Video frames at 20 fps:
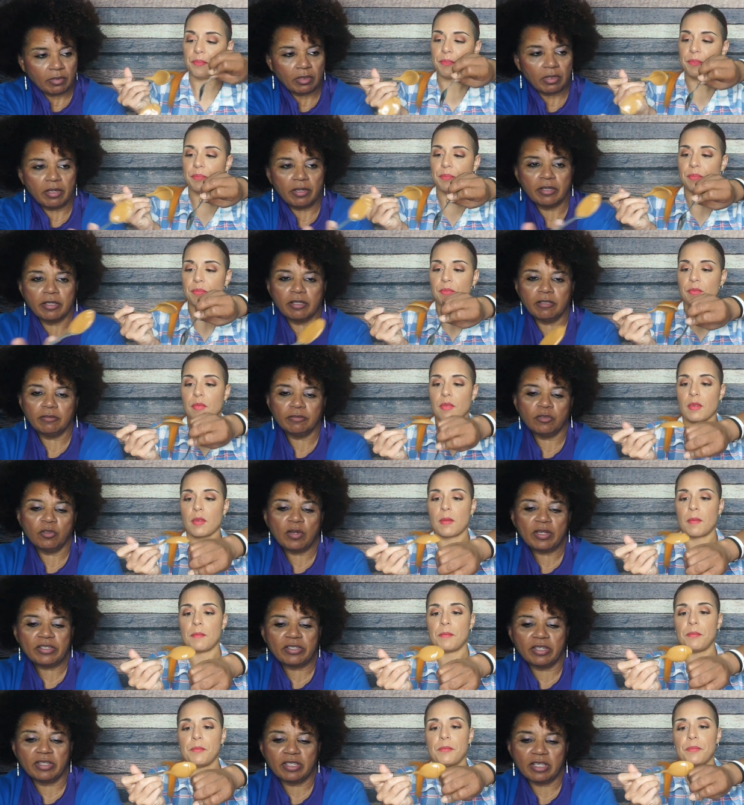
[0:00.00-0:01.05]
Speaker 1: There you go. Oh,
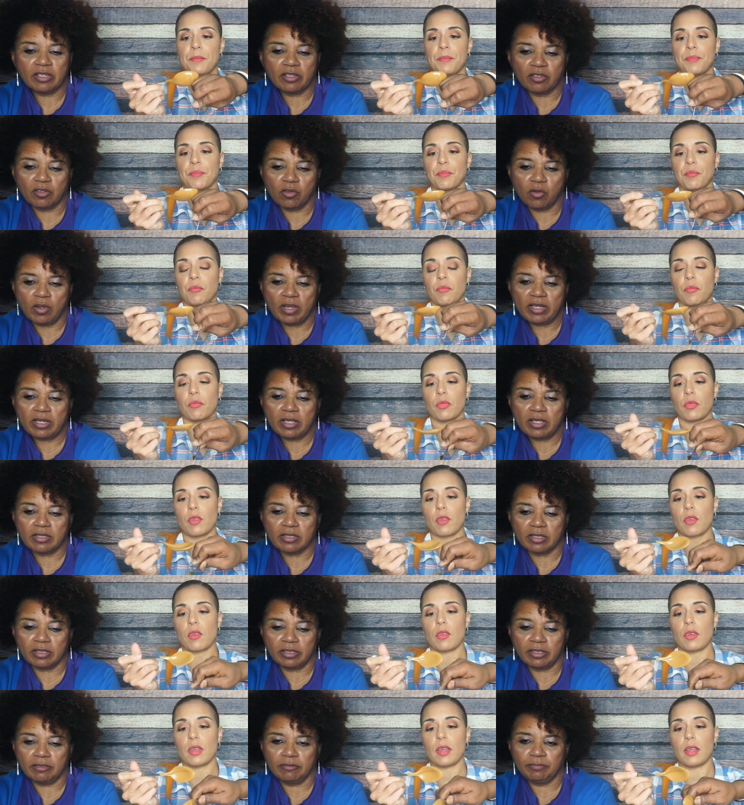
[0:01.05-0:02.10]
I did that quite
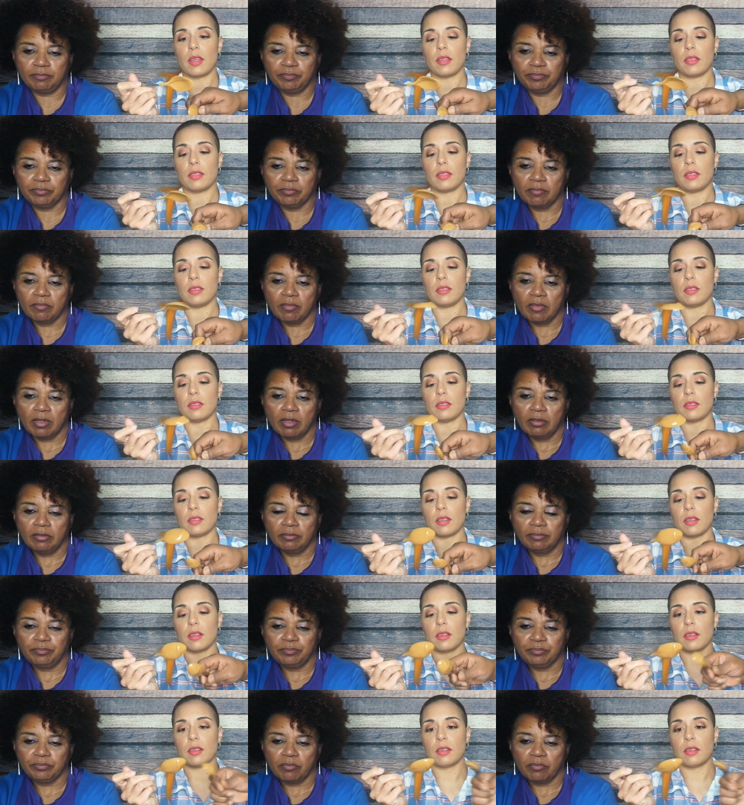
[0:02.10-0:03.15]
easily. Okay, this is like